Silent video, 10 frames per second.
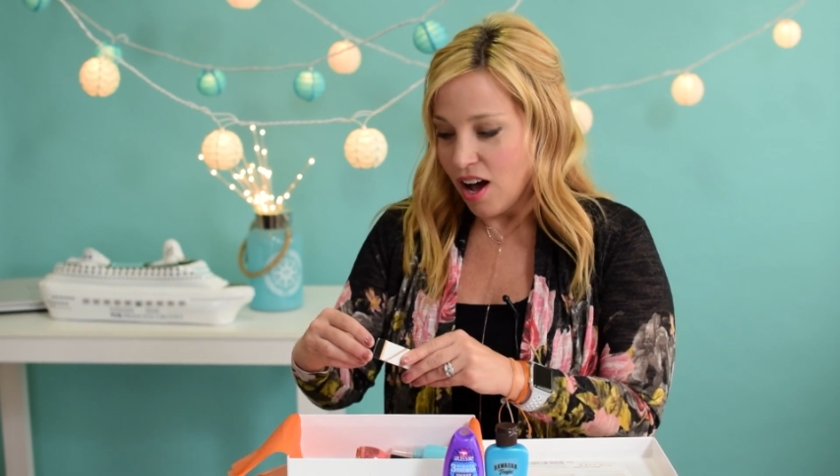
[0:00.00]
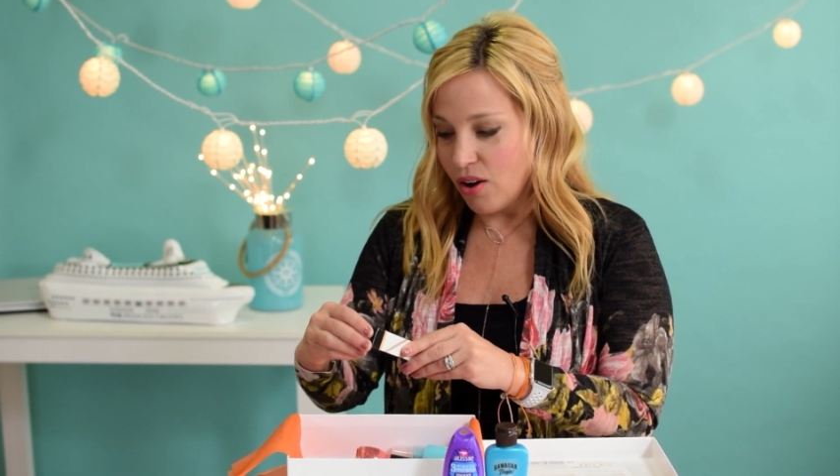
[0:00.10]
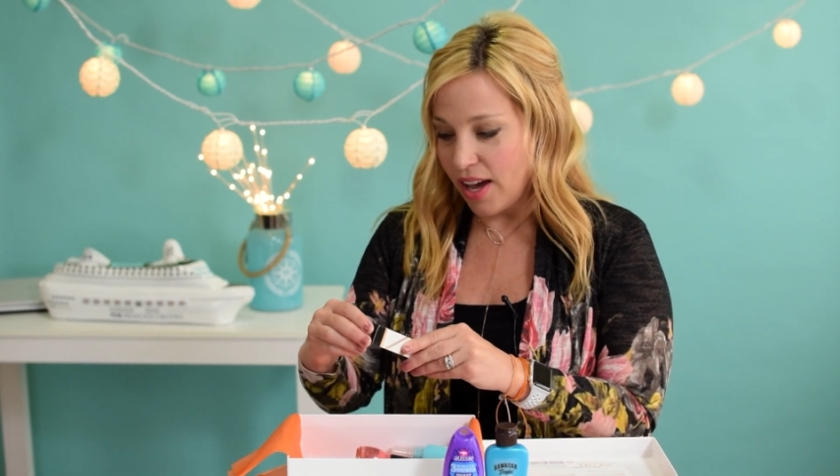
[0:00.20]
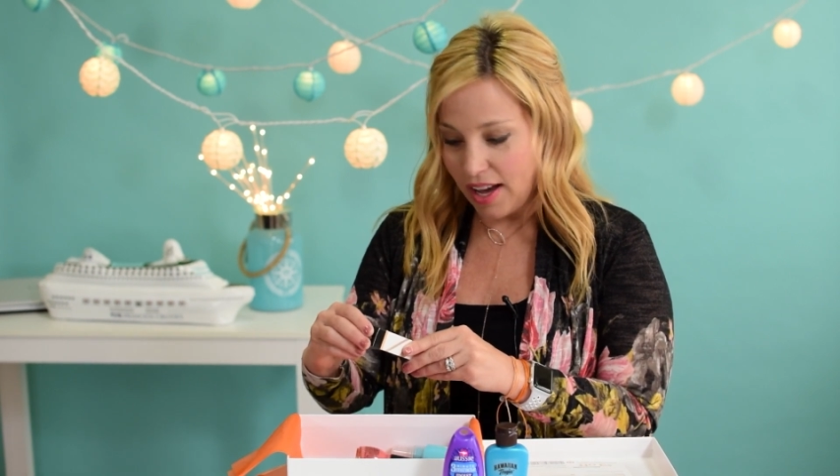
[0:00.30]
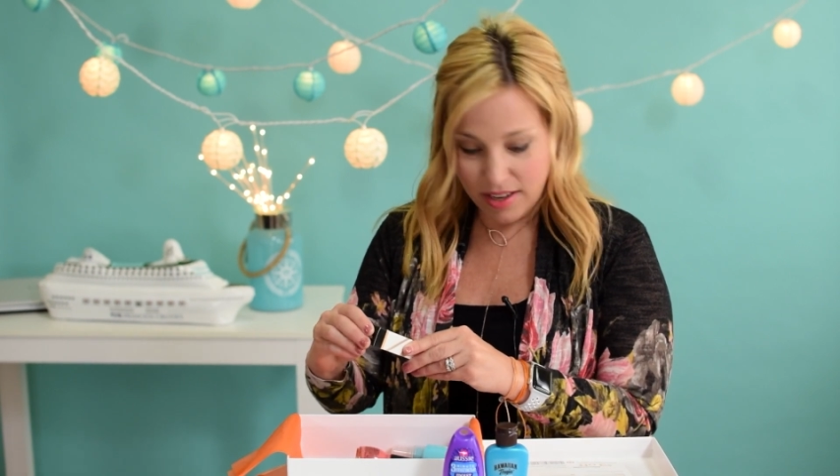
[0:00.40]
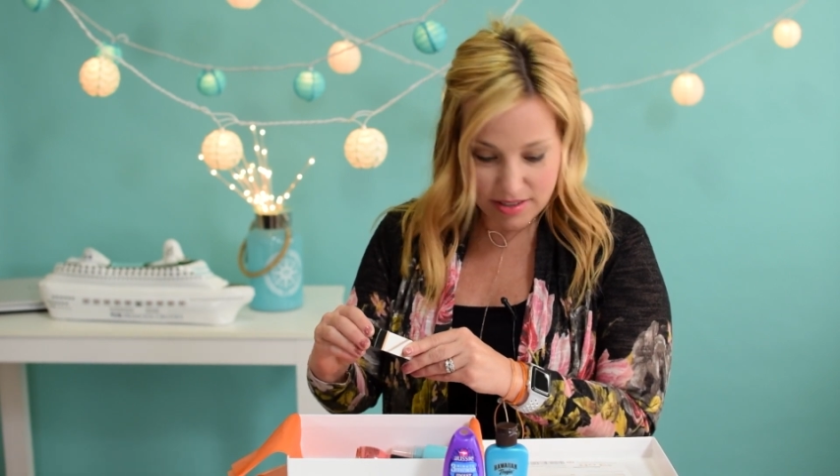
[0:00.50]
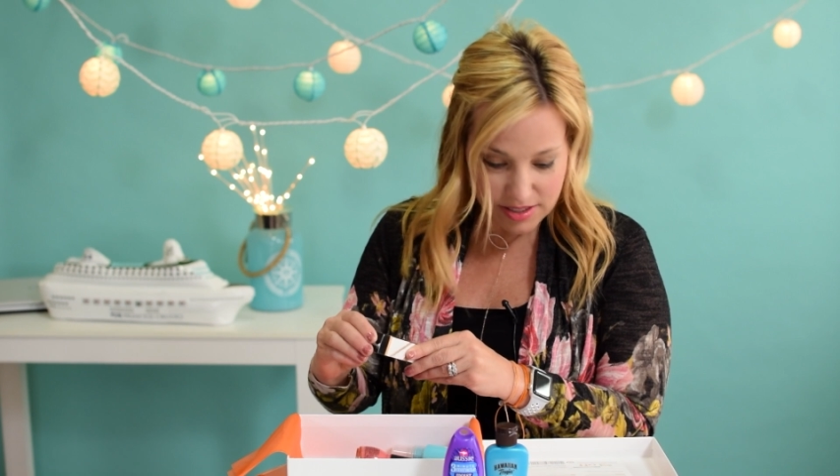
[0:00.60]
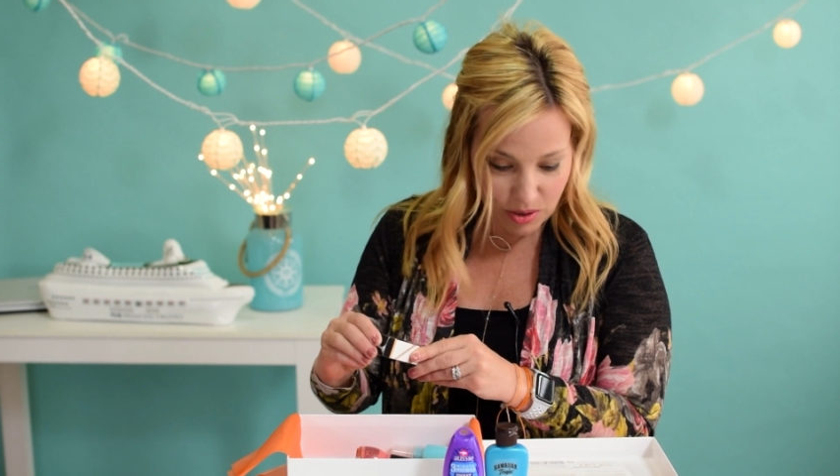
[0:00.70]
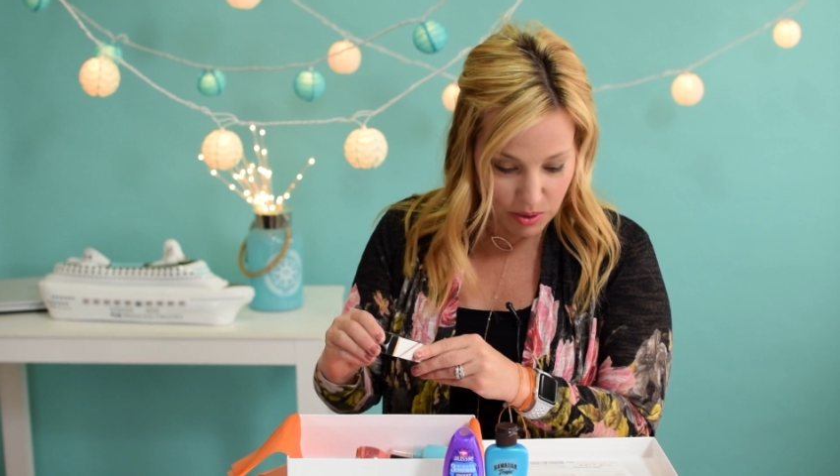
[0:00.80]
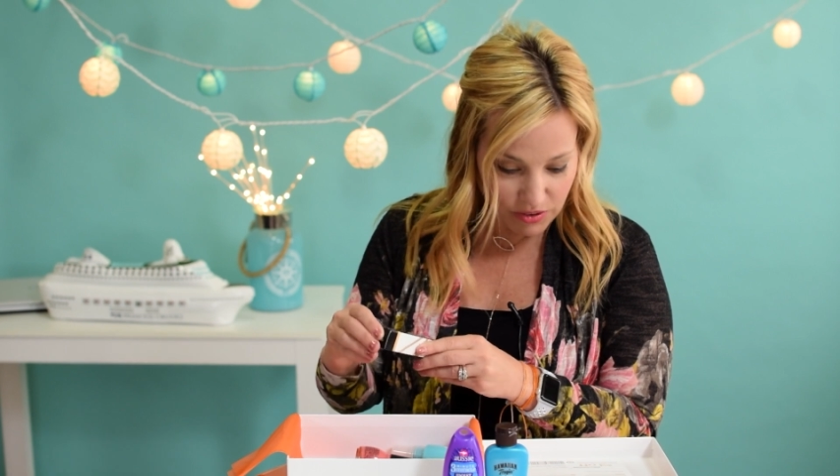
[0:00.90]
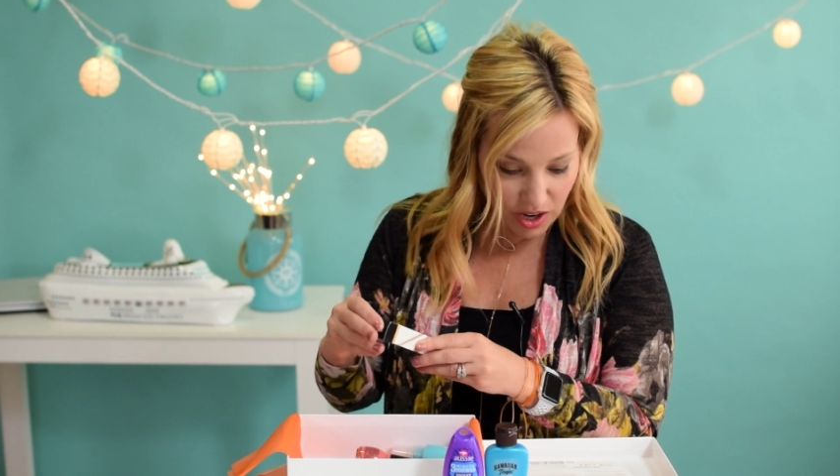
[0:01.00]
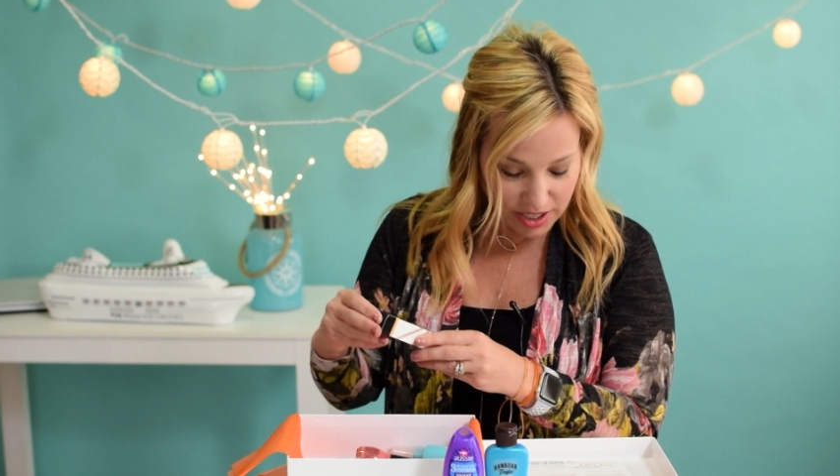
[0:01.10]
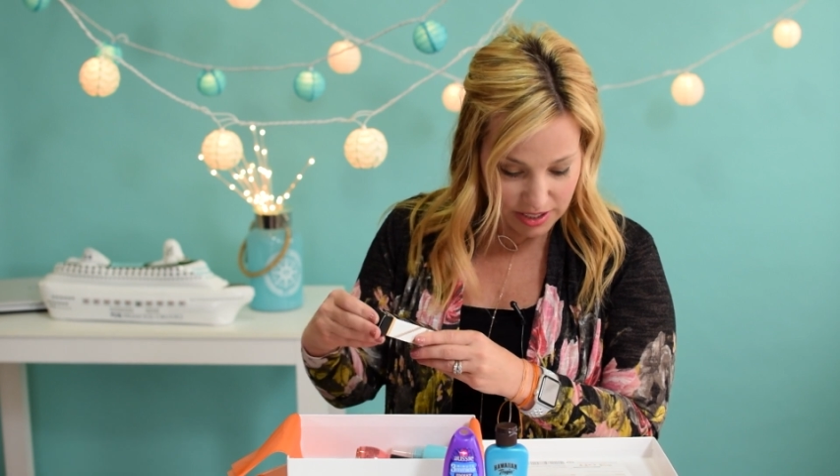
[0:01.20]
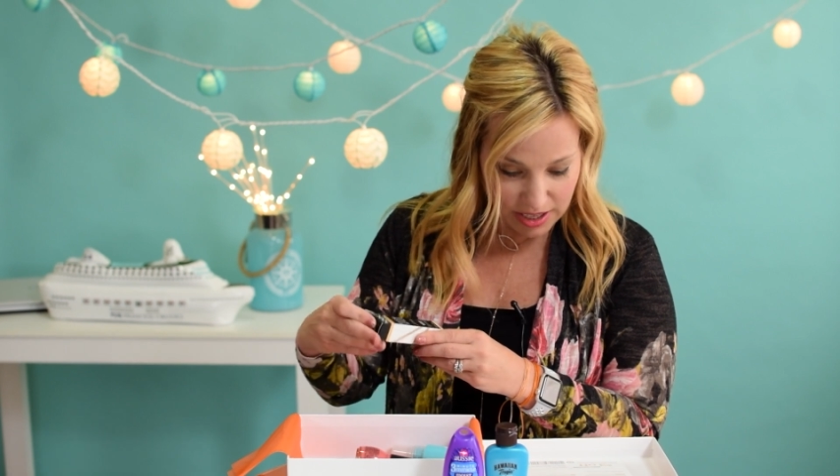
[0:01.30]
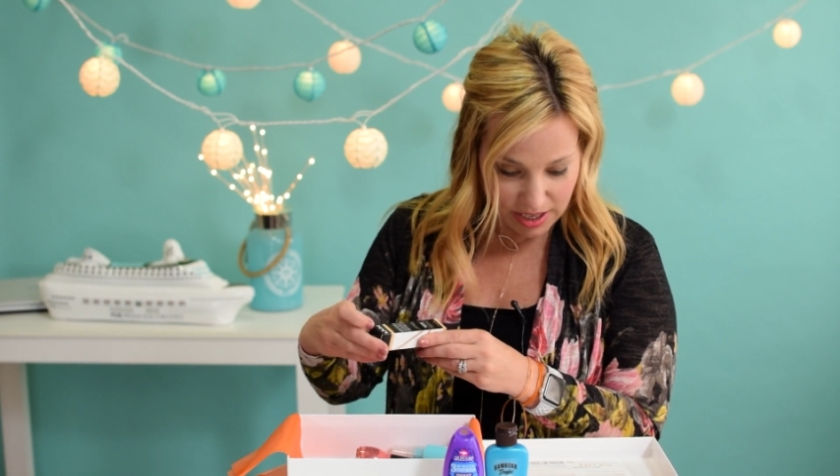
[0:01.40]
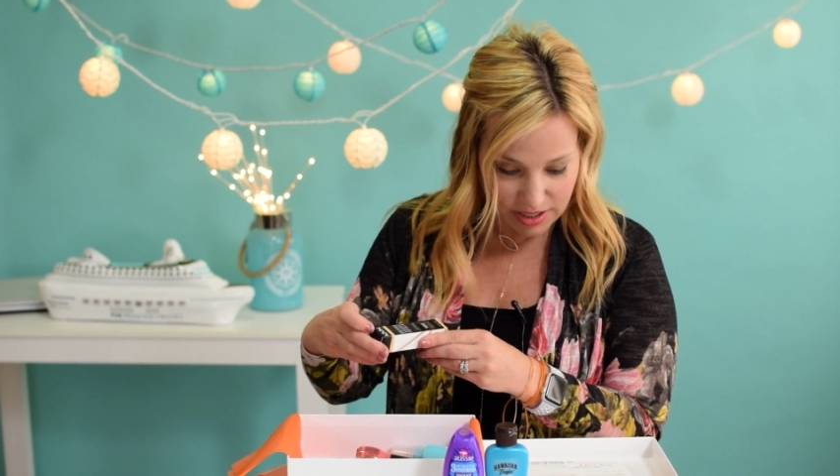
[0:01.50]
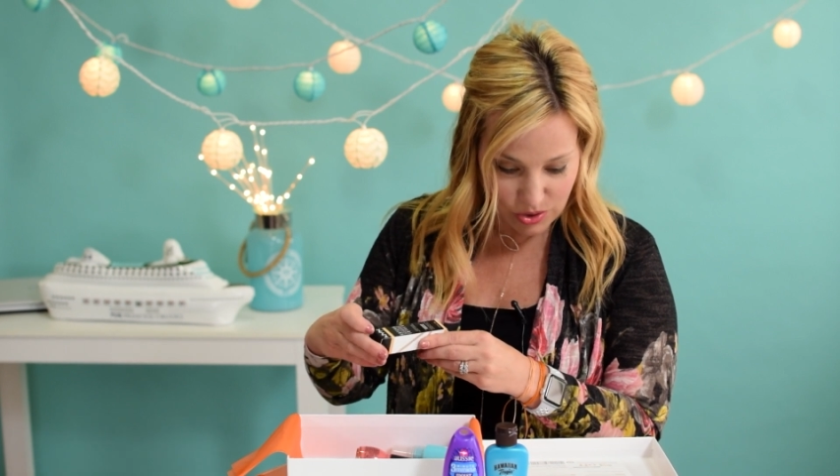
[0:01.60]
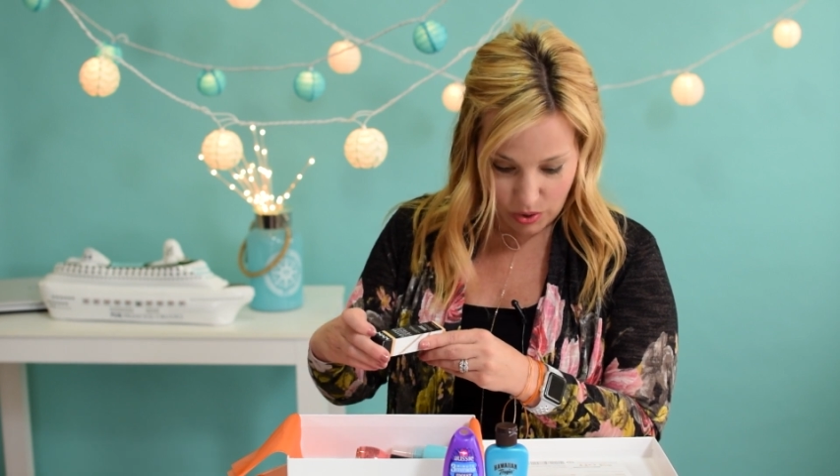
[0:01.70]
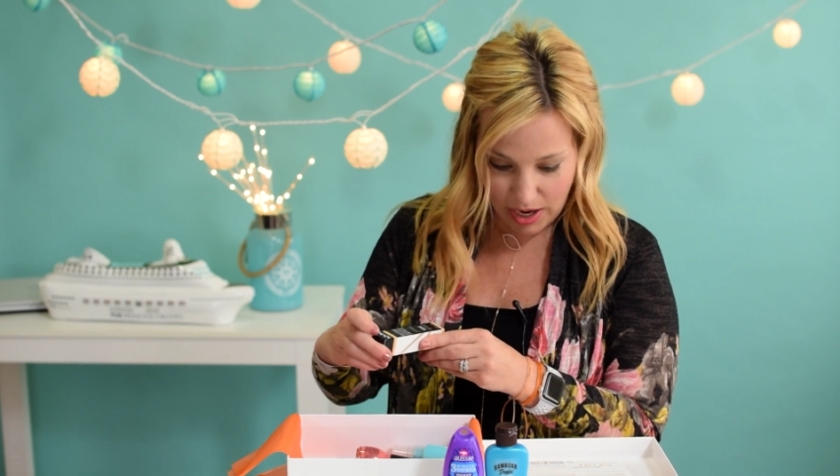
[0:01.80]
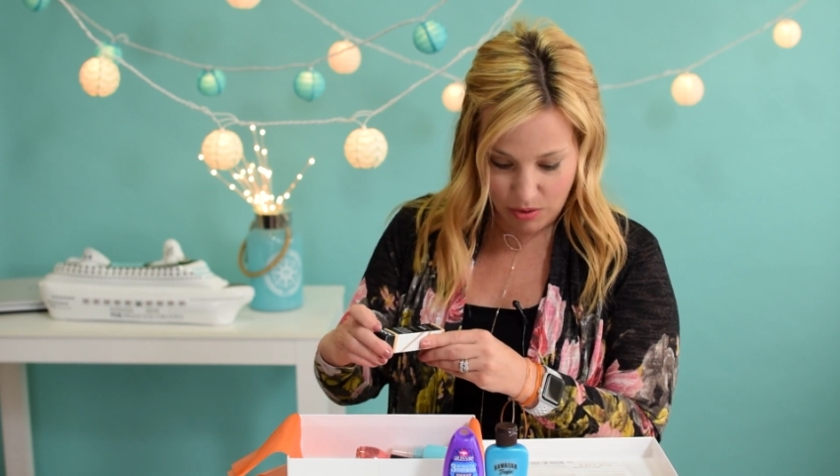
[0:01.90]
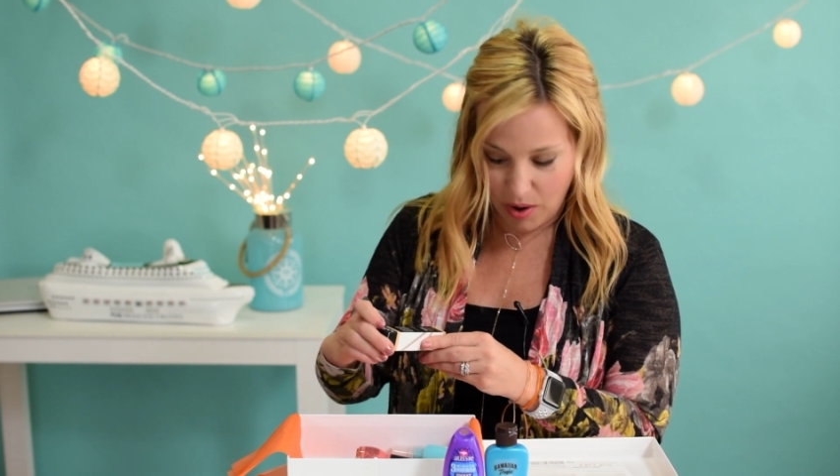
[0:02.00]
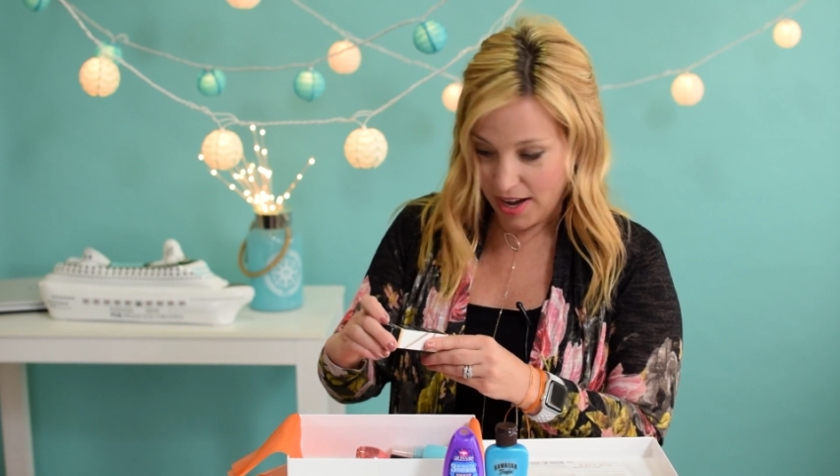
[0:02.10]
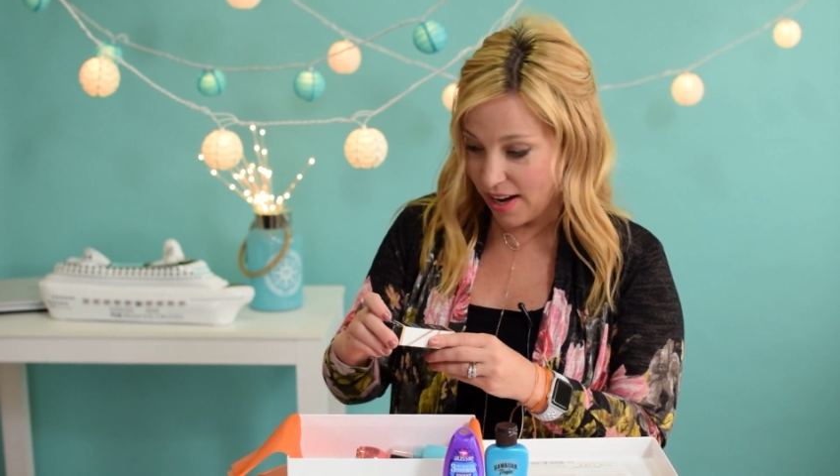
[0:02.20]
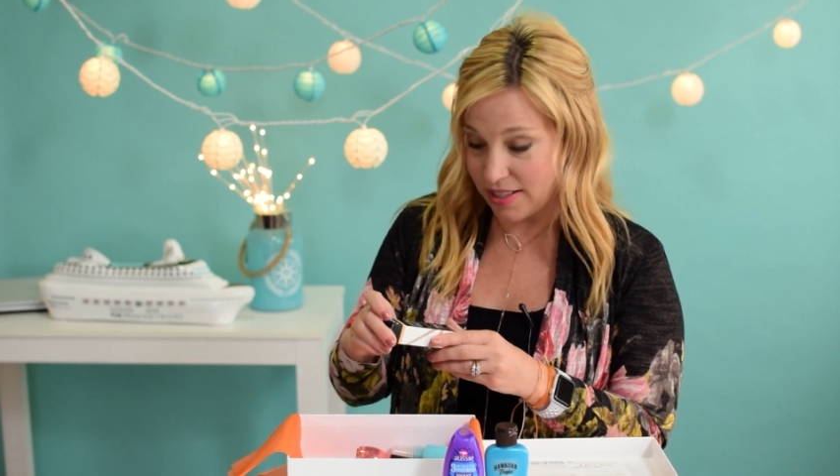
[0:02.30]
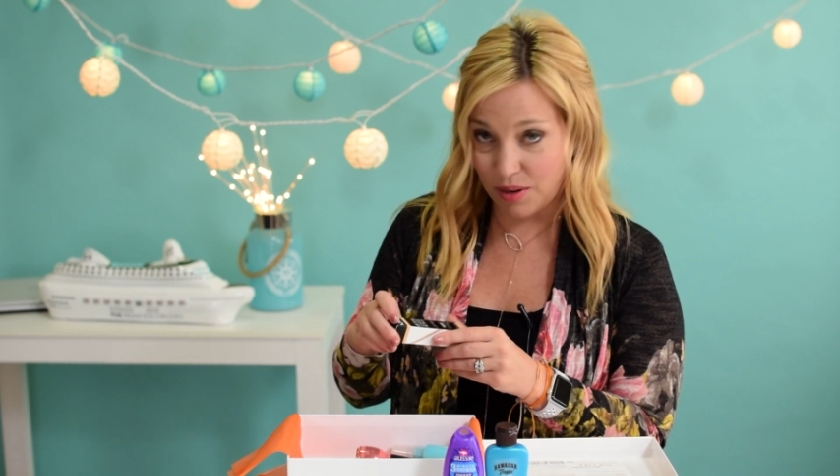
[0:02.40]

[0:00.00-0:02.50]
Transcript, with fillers: Okay, so we've got a NYX or NYX.